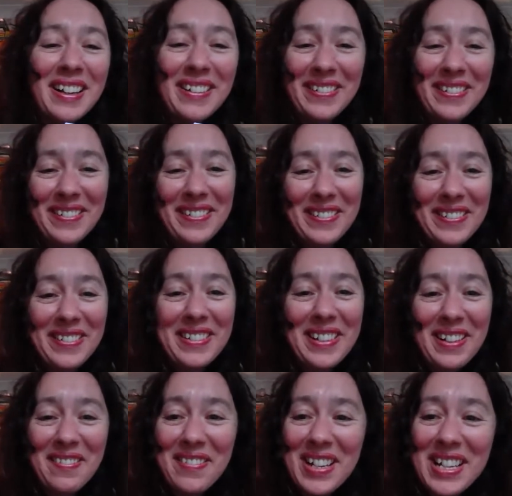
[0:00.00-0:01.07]
Oh,
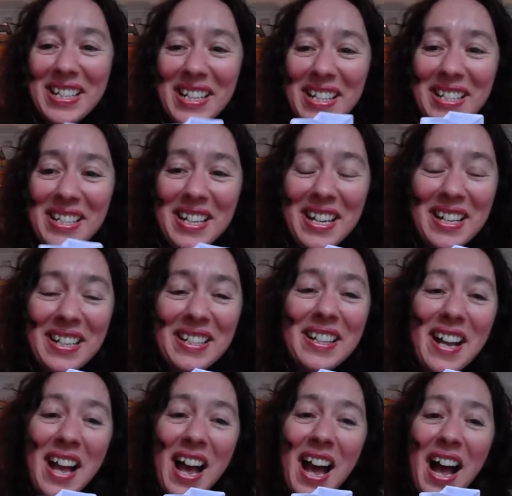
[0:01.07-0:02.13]
lovelies indeed.
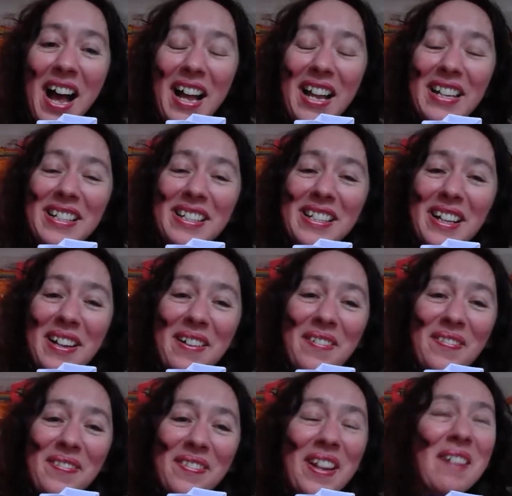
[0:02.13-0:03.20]
And
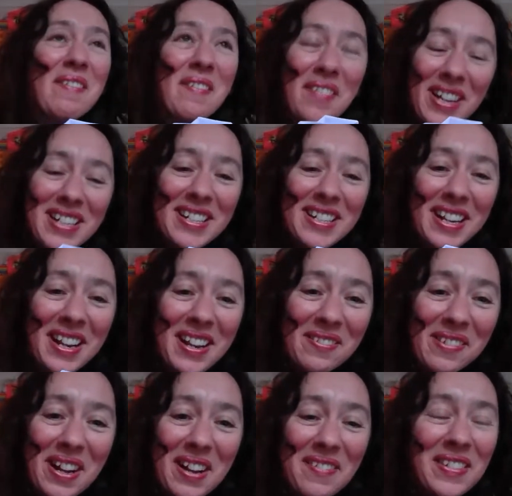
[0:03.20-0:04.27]
um, I'm imagining you
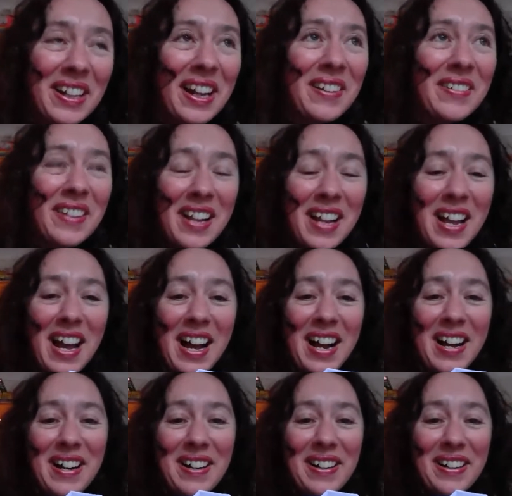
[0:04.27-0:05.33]
waving now.
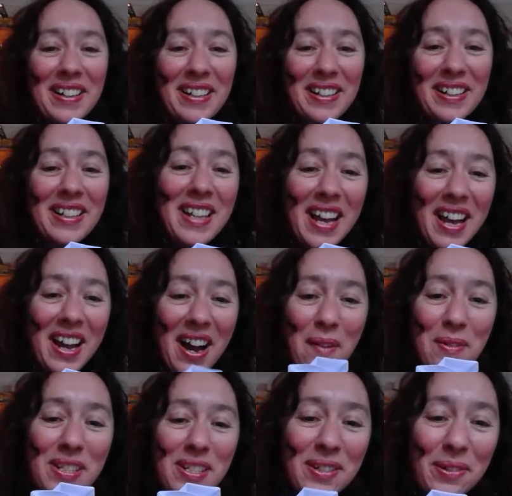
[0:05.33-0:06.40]
Uh, yeah, I
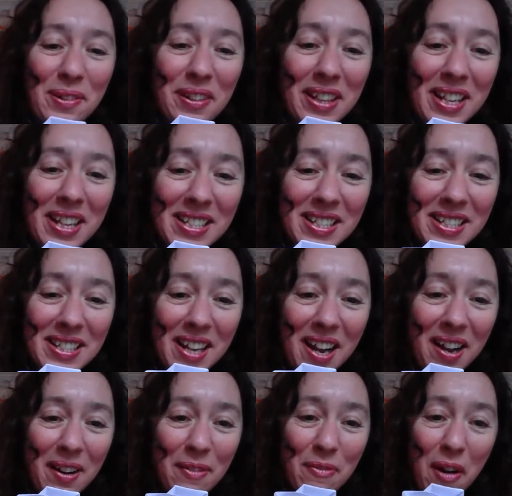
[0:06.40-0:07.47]
was taught this
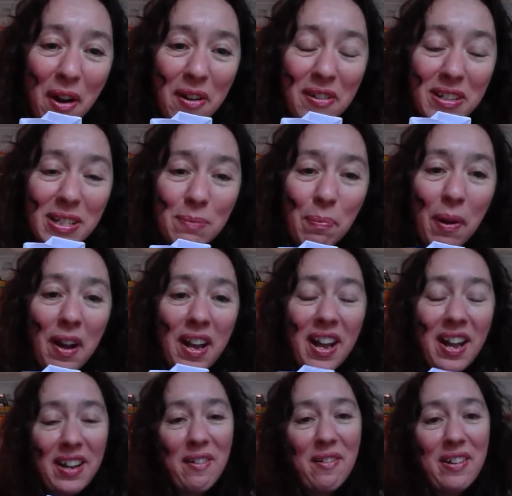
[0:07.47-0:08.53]
uh, rose by
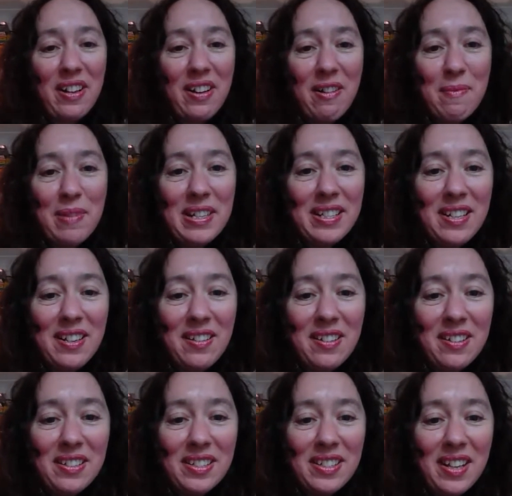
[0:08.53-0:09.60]
an origamist
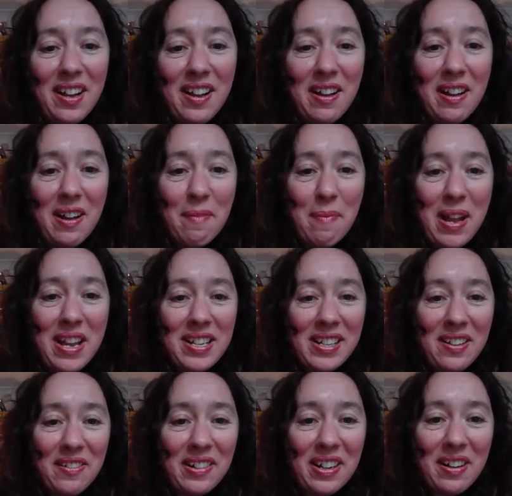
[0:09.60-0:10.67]
who's uh,
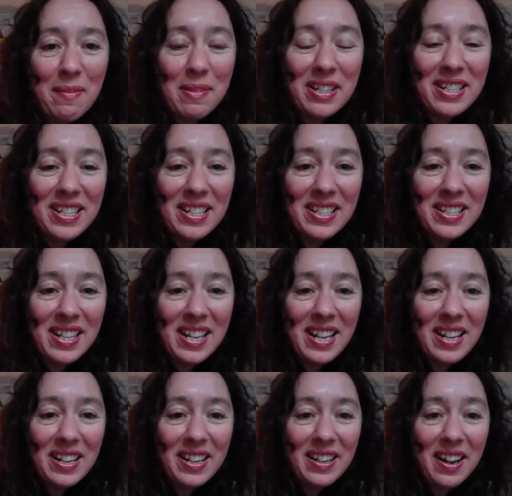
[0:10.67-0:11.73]
amazing origamist. She's
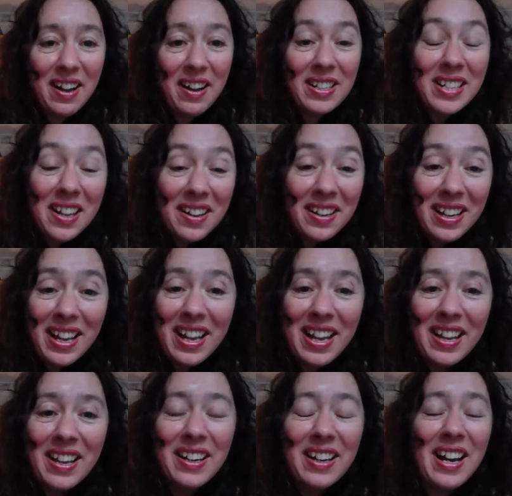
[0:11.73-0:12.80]
in uh,
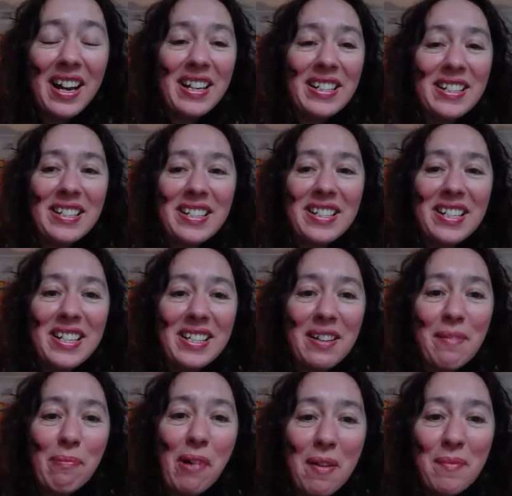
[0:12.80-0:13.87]
Turkey and she's
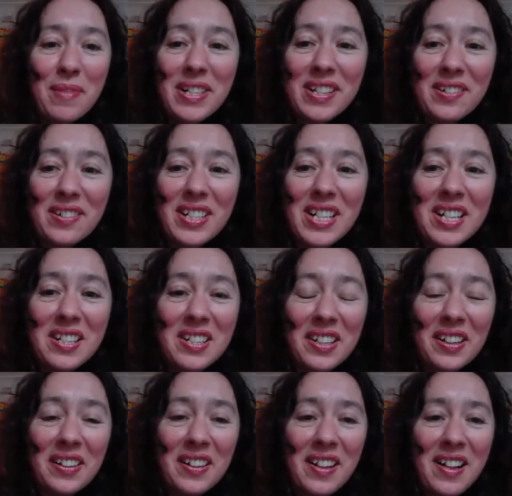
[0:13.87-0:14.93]
a primary school
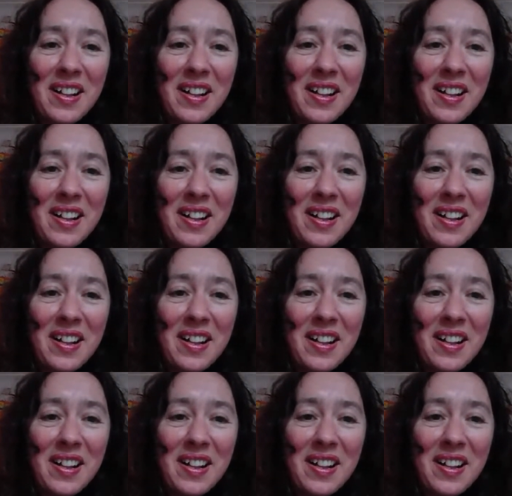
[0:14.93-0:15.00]
teacher